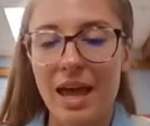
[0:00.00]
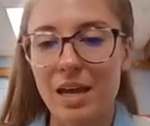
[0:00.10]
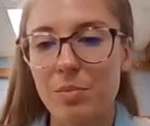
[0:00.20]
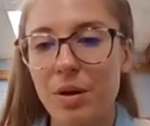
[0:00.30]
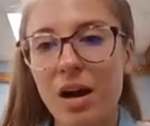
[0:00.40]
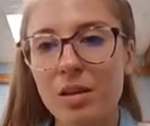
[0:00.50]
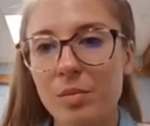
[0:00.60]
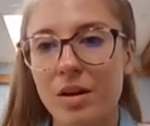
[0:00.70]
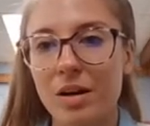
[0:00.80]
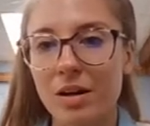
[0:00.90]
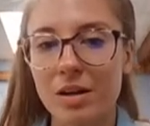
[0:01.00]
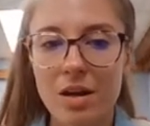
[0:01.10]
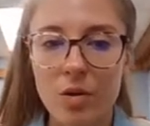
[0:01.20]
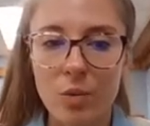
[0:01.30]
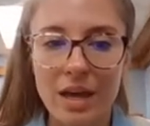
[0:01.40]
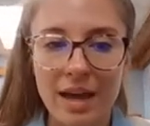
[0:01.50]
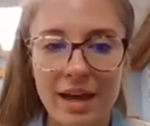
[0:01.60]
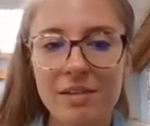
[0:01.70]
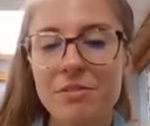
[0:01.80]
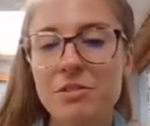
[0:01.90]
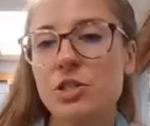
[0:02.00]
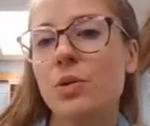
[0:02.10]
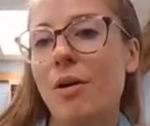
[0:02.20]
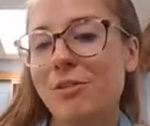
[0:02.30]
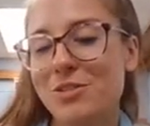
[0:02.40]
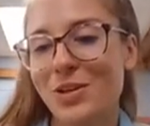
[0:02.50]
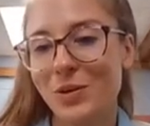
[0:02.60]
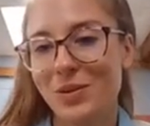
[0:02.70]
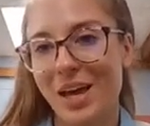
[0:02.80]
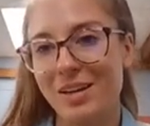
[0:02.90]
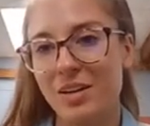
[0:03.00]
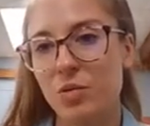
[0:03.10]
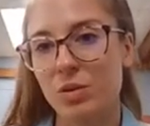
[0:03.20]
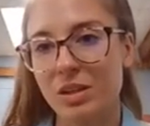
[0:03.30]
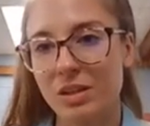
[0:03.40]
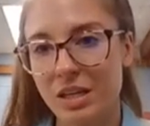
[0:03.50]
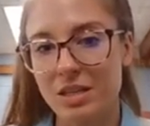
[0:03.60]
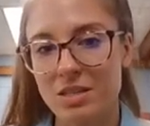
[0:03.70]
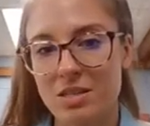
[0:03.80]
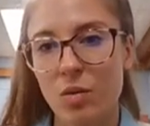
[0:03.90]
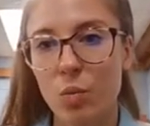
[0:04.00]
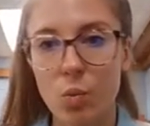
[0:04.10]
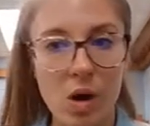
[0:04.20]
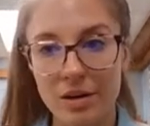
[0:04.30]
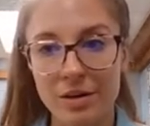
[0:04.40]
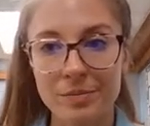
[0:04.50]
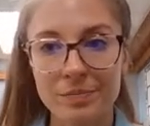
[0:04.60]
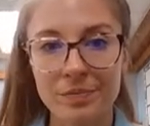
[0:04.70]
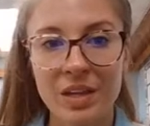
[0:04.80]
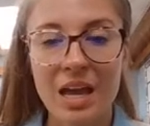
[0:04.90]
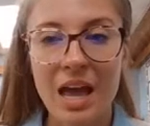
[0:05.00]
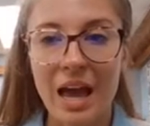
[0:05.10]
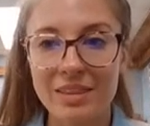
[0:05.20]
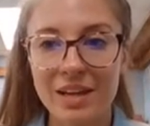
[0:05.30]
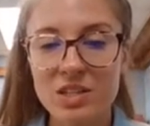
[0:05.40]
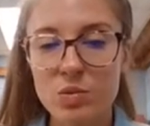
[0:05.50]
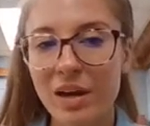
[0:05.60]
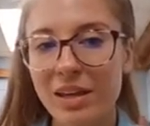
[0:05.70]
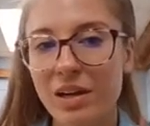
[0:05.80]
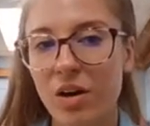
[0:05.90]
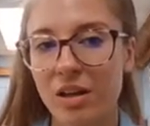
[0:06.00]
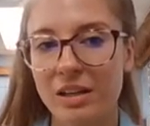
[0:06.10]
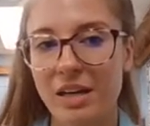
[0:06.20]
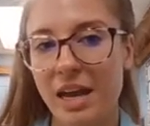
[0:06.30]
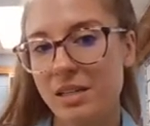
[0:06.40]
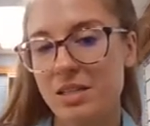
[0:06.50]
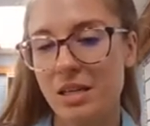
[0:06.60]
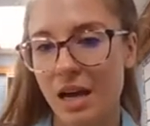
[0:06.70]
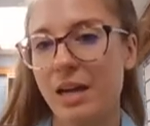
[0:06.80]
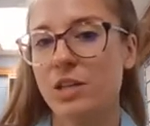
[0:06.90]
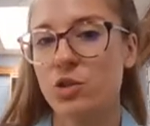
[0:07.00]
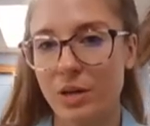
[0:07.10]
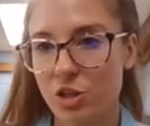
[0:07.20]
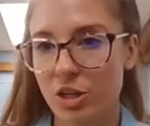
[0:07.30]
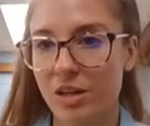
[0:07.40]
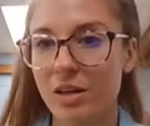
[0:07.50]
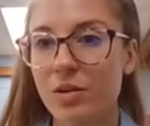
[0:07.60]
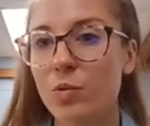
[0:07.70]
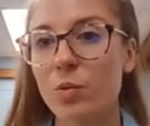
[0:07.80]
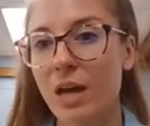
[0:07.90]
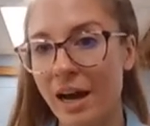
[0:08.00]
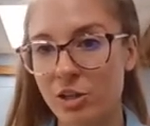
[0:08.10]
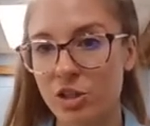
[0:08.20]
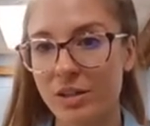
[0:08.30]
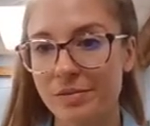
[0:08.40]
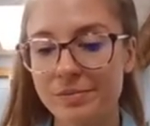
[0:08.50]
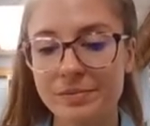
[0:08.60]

a polymer, we have to also then release water. And that's why they call it a dehydration reaction.